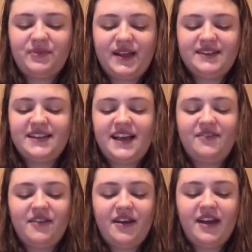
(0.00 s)
plays I
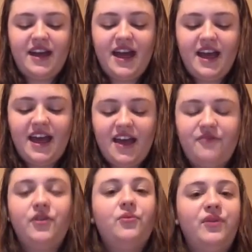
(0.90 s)
have
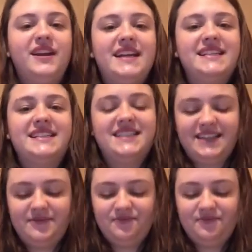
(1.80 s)
ever witnessed.